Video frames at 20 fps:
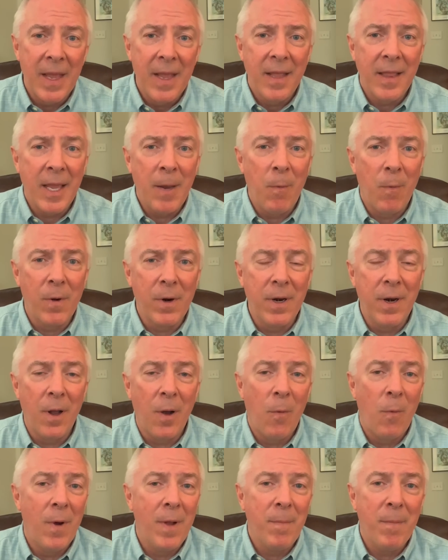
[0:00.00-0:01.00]
They want to know
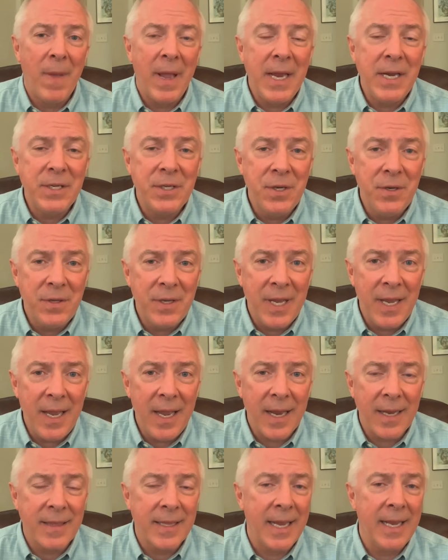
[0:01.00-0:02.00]
what makes you
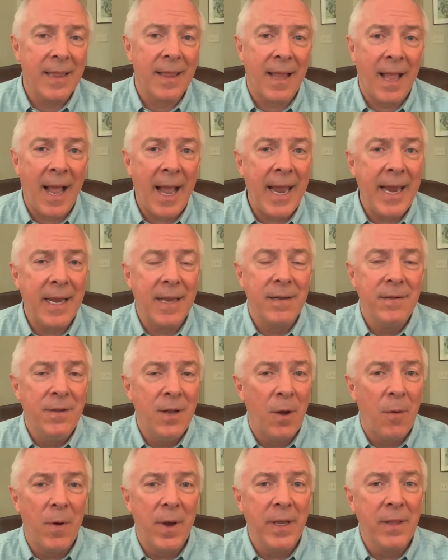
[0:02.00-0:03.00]
tick. They like
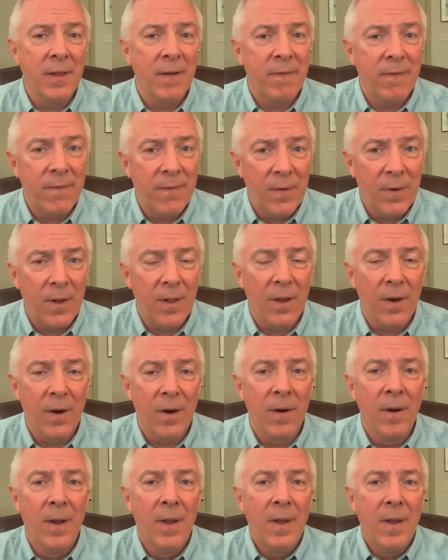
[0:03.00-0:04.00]
knowing the
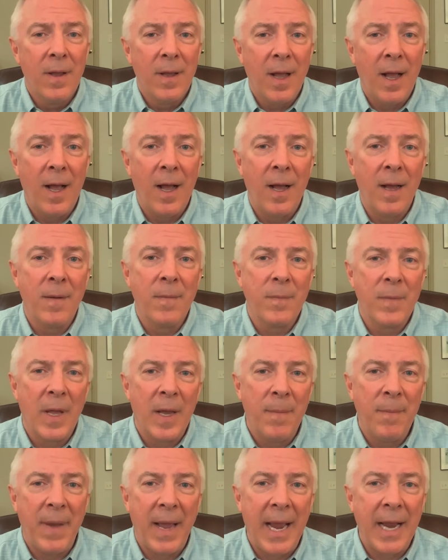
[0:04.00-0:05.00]
fuller
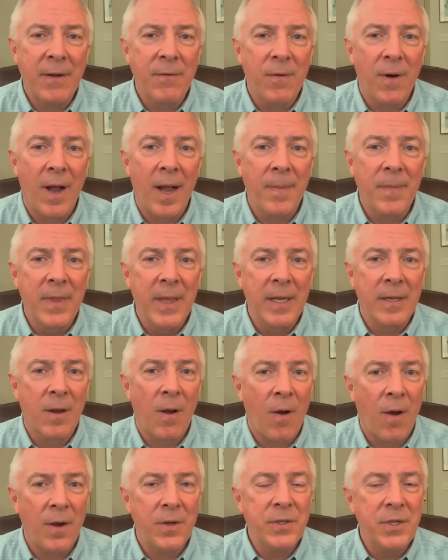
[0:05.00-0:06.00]
backdrop that
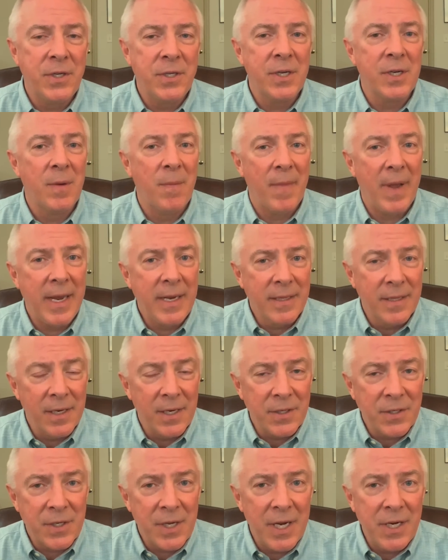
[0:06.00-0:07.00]
causes you to make the
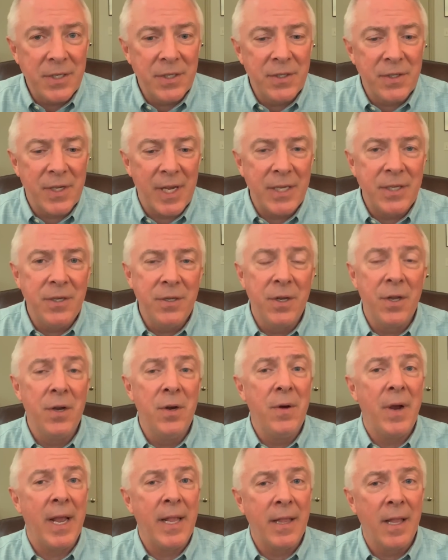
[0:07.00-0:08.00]
decisions that you
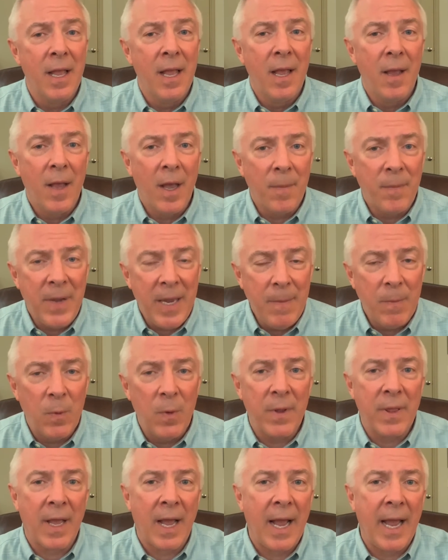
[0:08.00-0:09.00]
do. And people
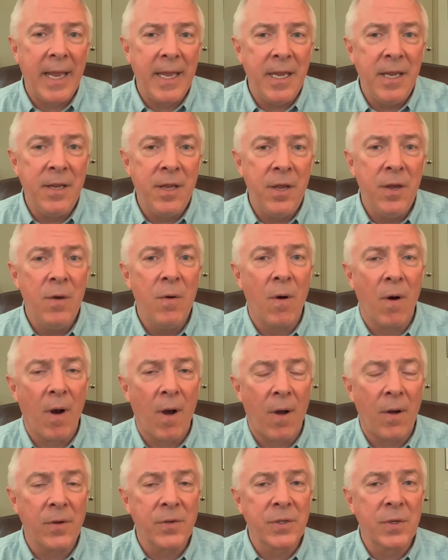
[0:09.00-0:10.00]
with high EQ are
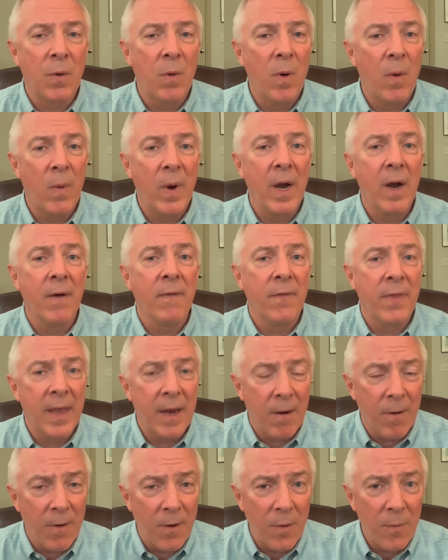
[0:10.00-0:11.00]
also aware of
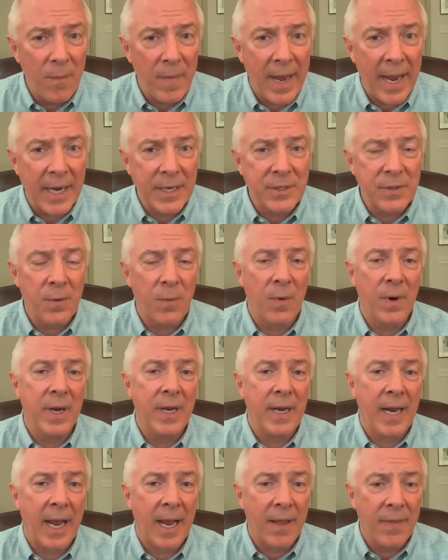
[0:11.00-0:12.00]
their own backstory
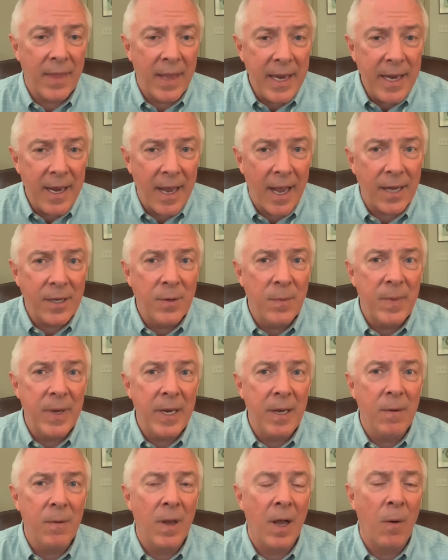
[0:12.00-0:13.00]
and how they got to
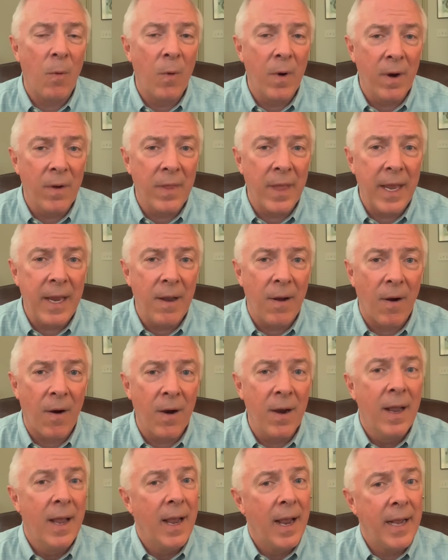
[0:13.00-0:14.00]
be where they
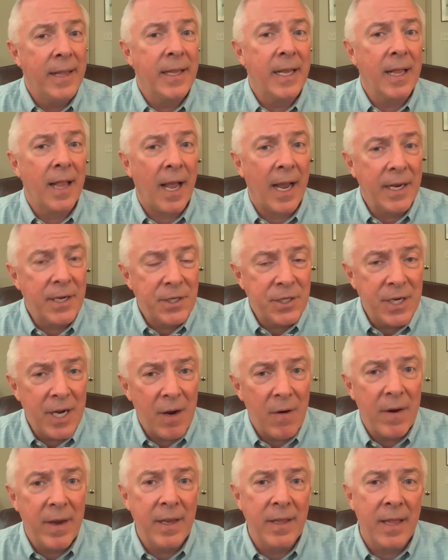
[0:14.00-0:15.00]
are, and they like
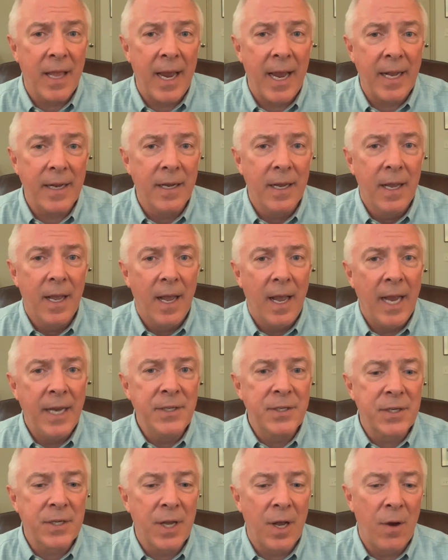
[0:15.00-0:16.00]
sharing that.
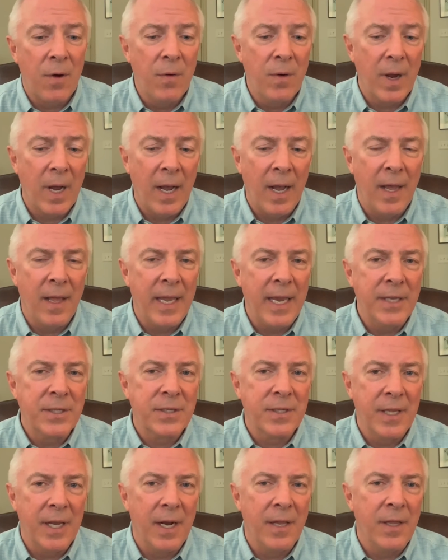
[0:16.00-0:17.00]
And so
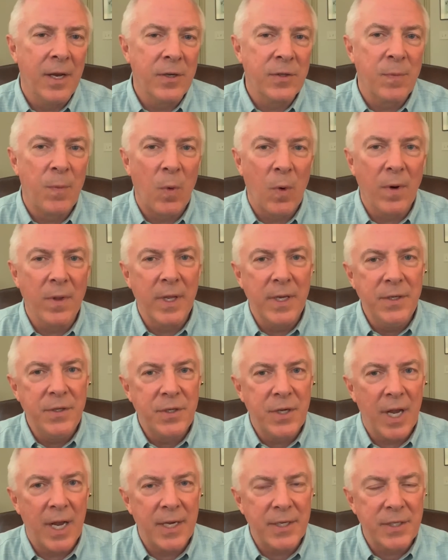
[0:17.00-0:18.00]
there's more than
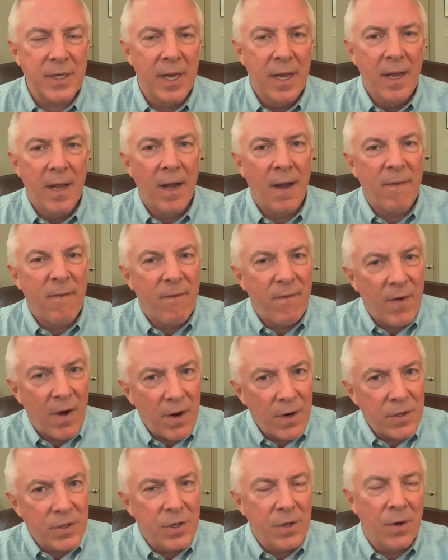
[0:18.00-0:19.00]
just a
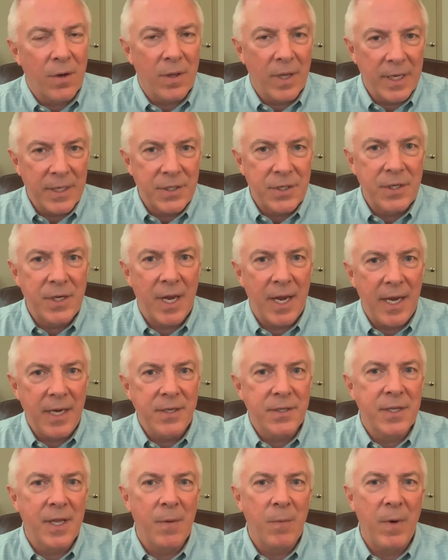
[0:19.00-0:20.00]
functional
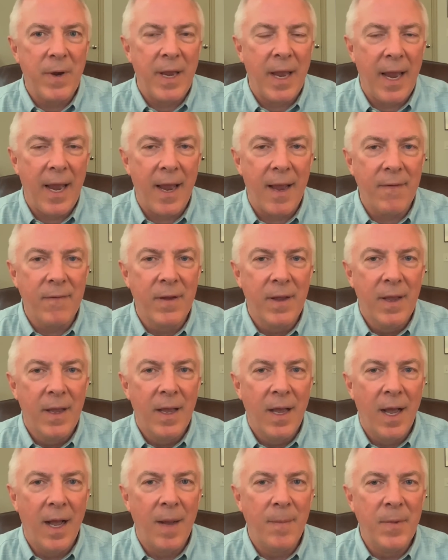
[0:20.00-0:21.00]
exchange that we have,
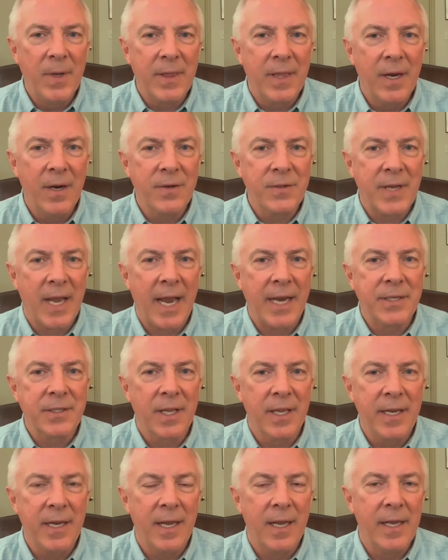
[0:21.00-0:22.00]
but there's
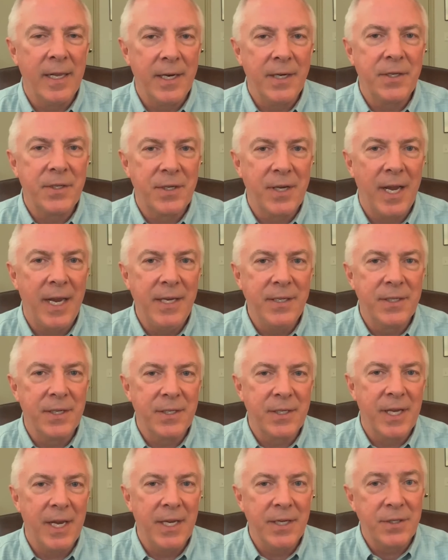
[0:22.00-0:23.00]
actually an exchange that
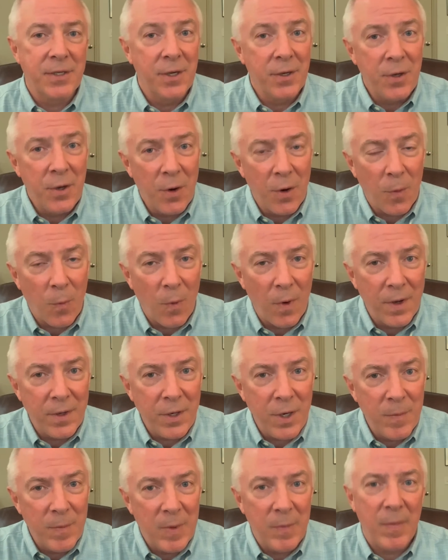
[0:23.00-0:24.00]
says, you're one
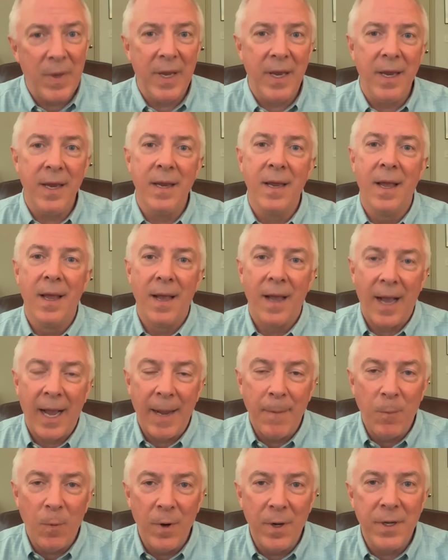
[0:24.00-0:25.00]
human being,
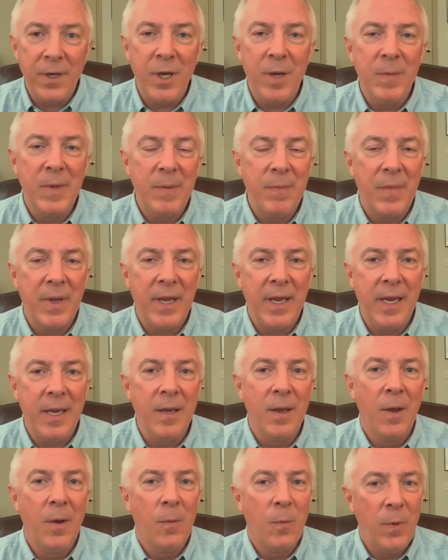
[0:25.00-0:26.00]
I'm one human
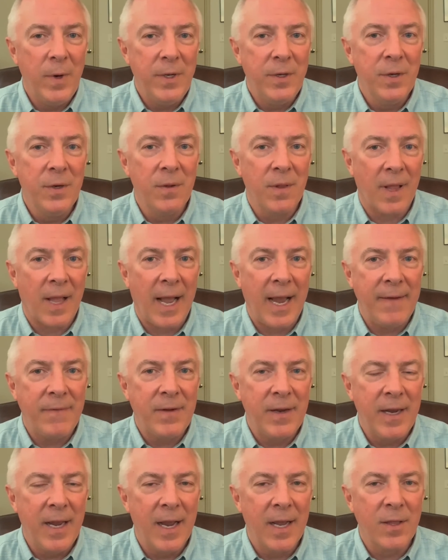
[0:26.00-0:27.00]
being, we do life
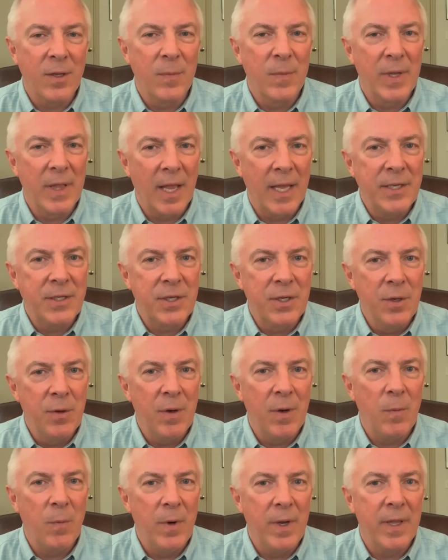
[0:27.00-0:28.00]
together, but let's do
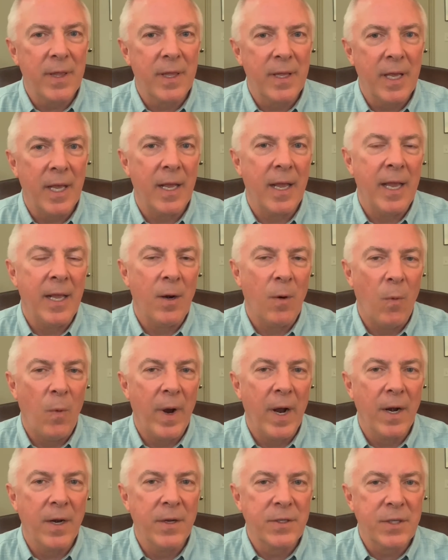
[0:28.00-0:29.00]
it with an
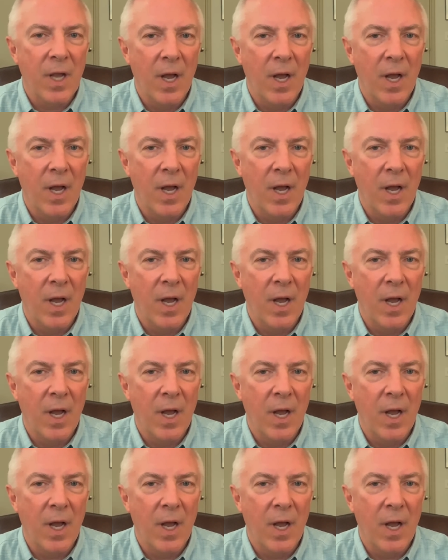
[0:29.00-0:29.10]
awareness